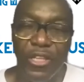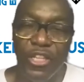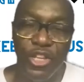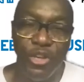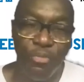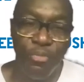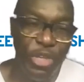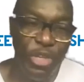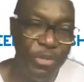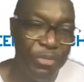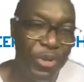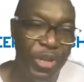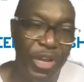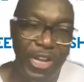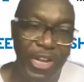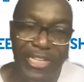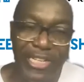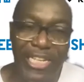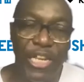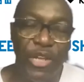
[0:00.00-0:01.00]
people are
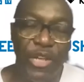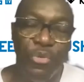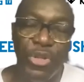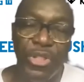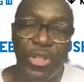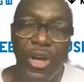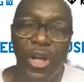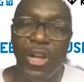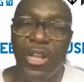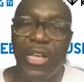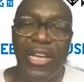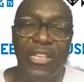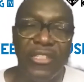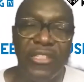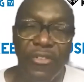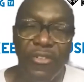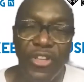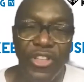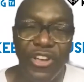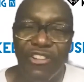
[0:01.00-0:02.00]
dealing with all kinds
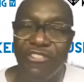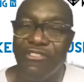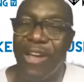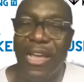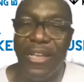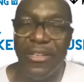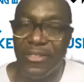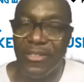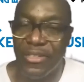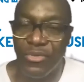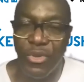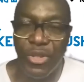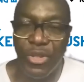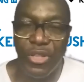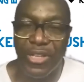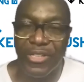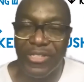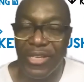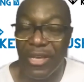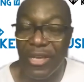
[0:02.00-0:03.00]
of other crises, whether
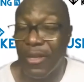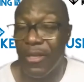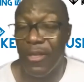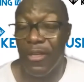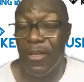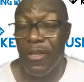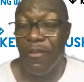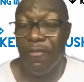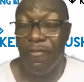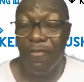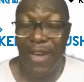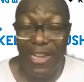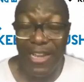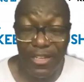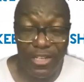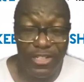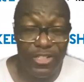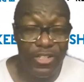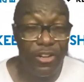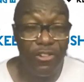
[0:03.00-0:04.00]
it's a
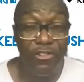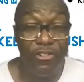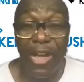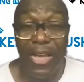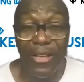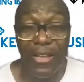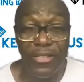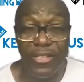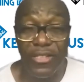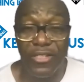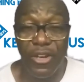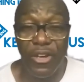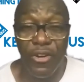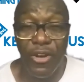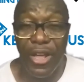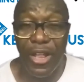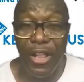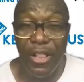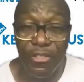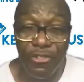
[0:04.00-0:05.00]
financial crisis or
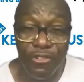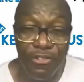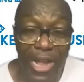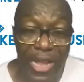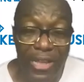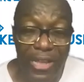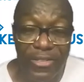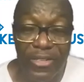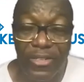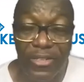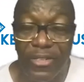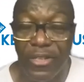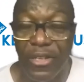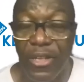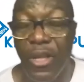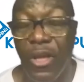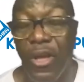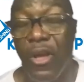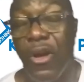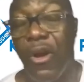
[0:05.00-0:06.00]
a health crisis
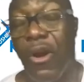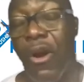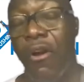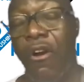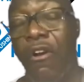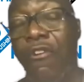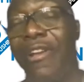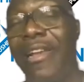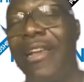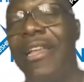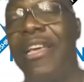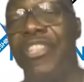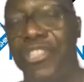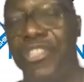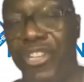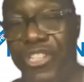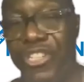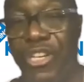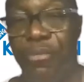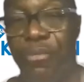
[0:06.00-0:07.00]
or a
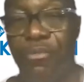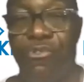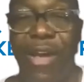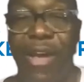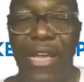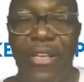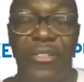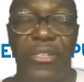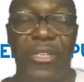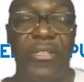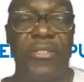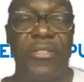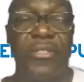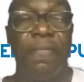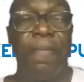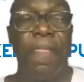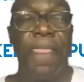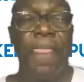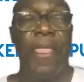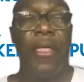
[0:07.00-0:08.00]
relationship crisis.
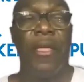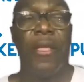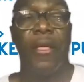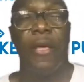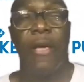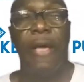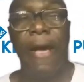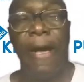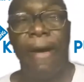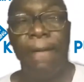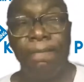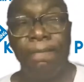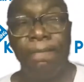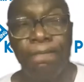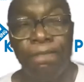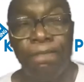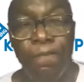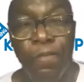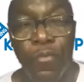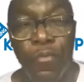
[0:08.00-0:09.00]

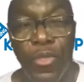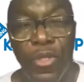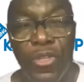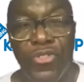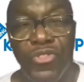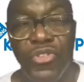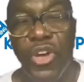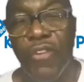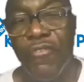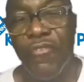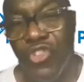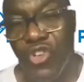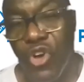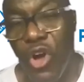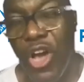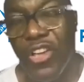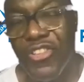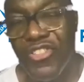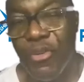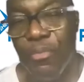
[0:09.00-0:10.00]
So if
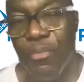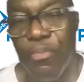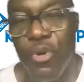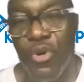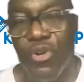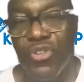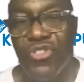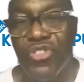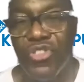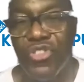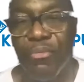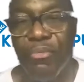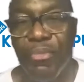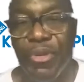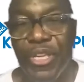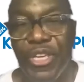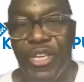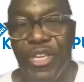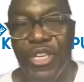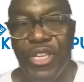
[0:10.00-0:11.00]
joy is supposed to
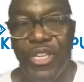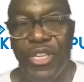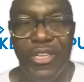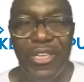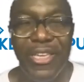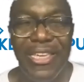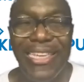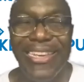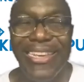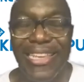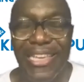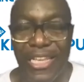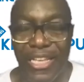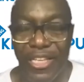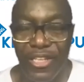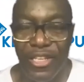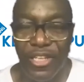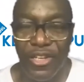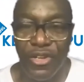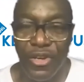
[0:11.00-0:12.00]
be
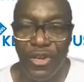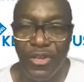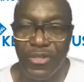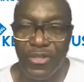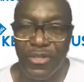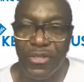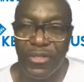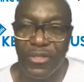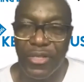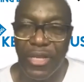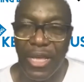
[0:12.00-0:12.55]
innate in us,